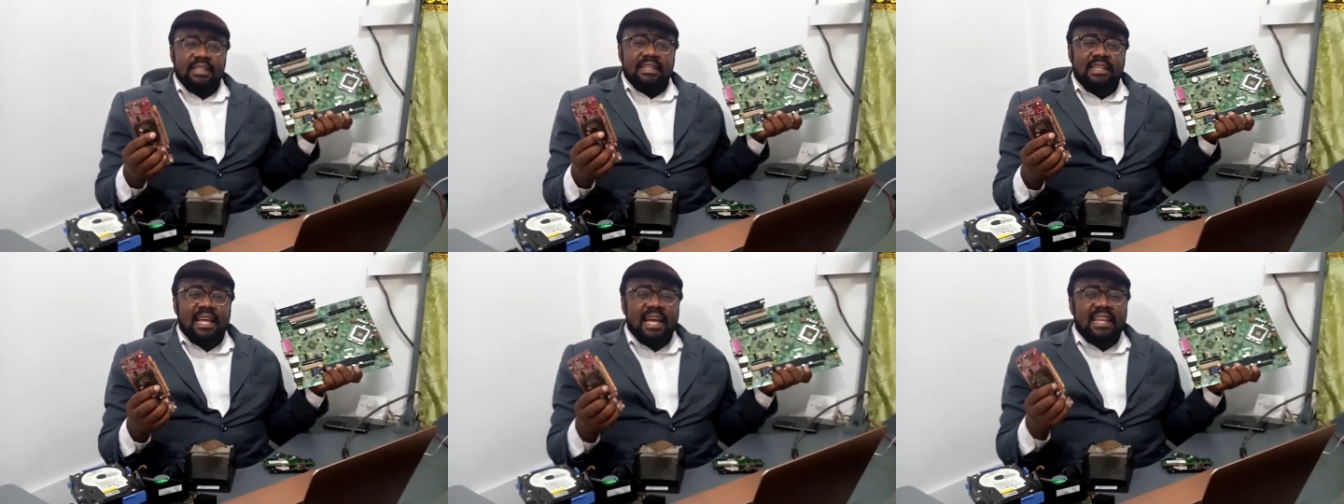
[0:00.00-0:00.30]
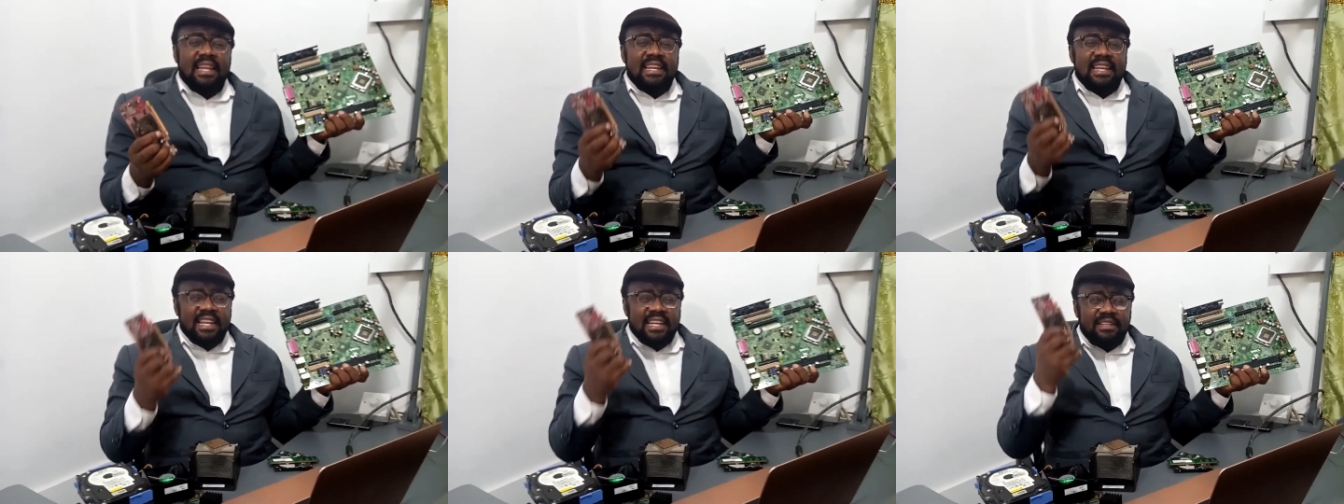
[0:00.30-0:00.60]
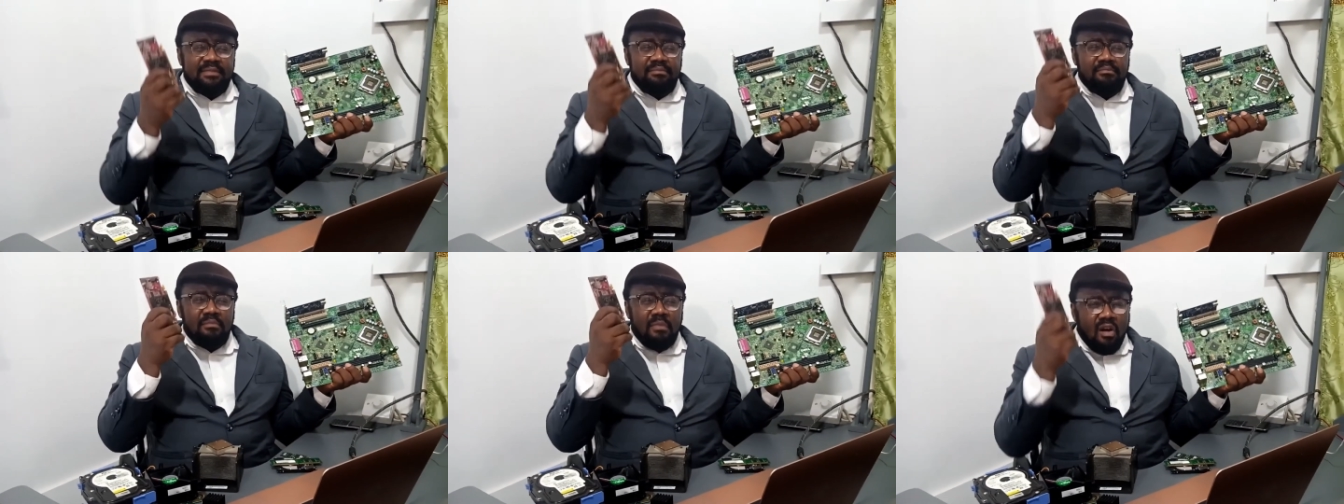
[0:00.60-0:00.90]
that
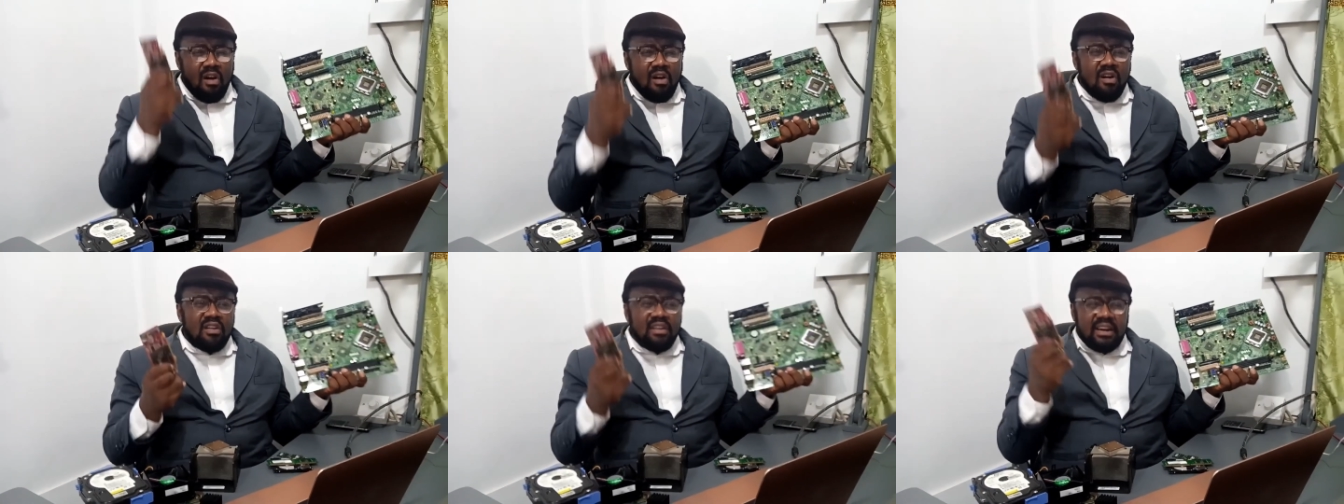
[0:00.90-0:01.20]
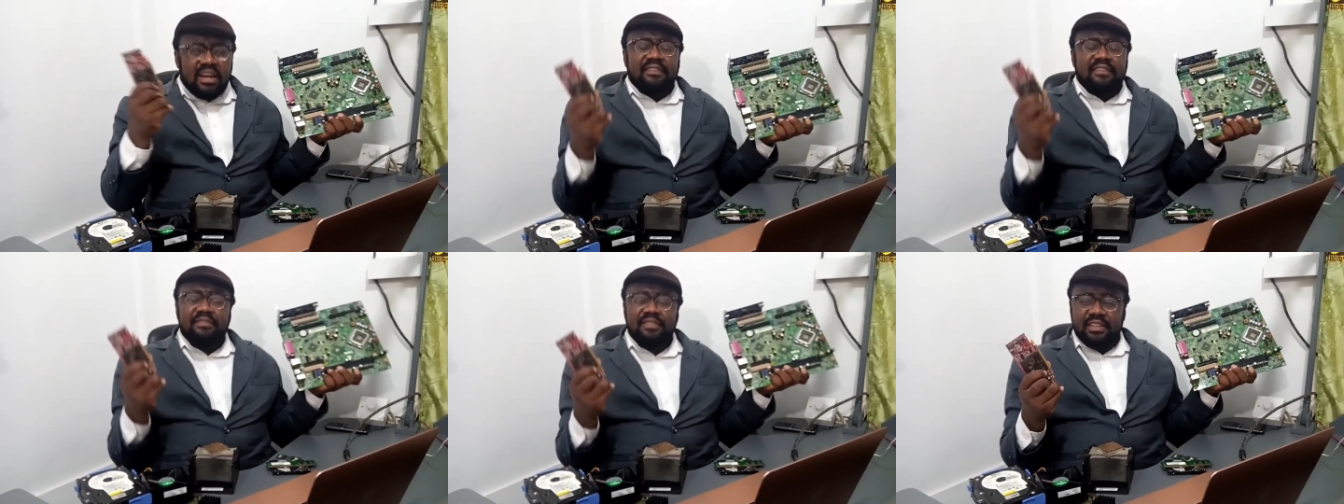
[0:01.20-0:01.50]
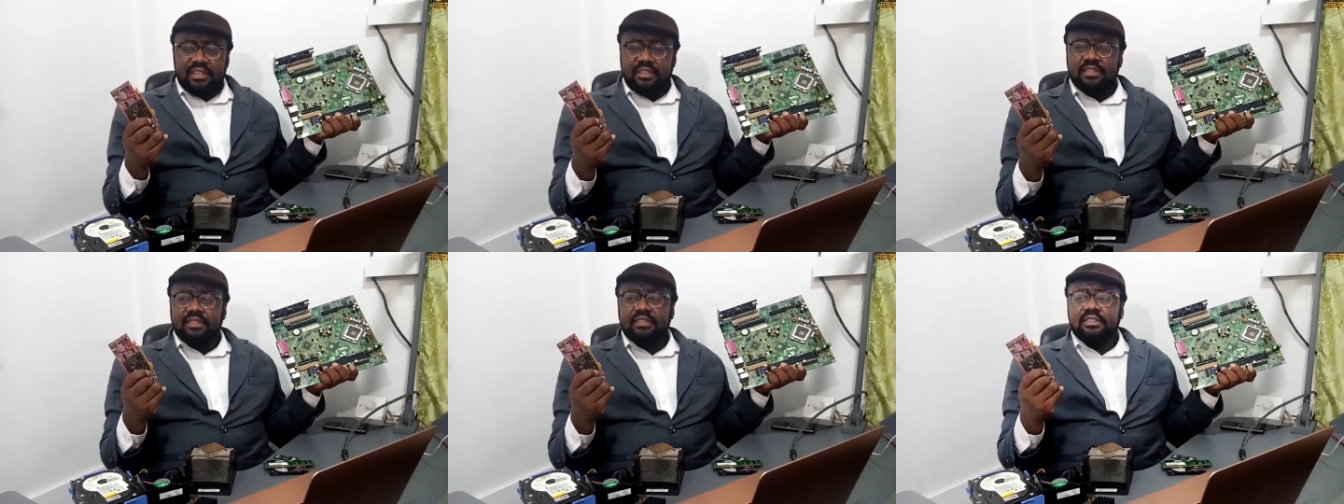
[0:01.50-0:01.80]
need more
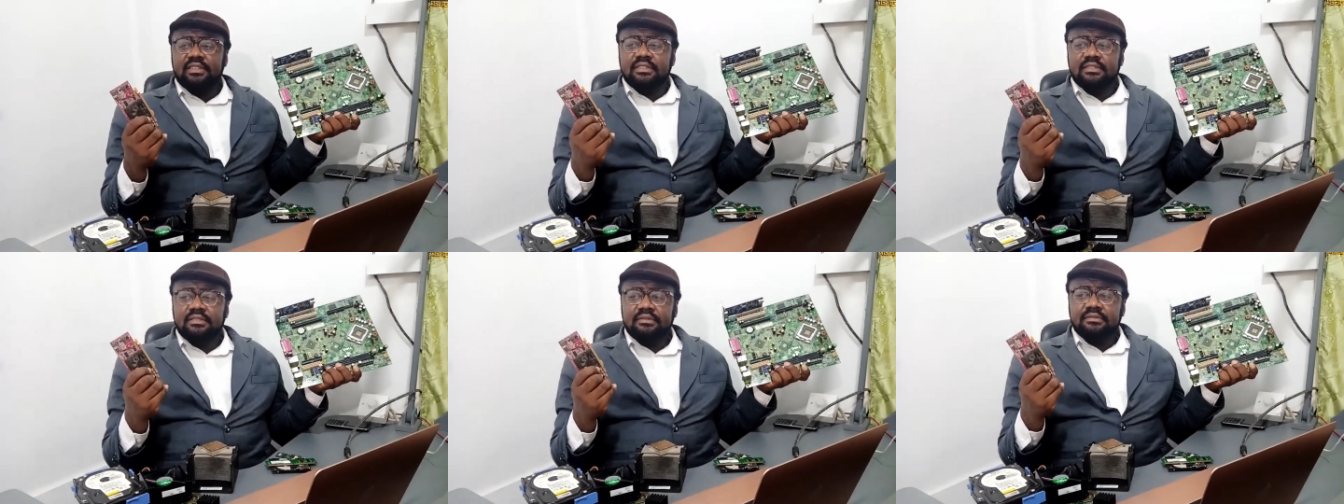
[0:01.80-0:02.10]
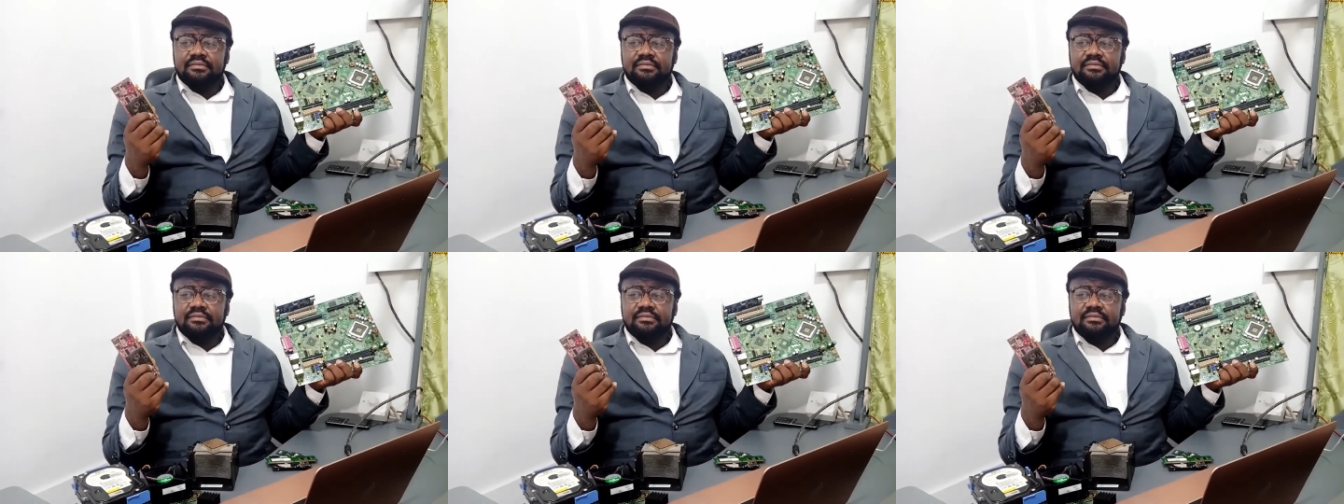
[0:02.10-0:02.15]
graphics.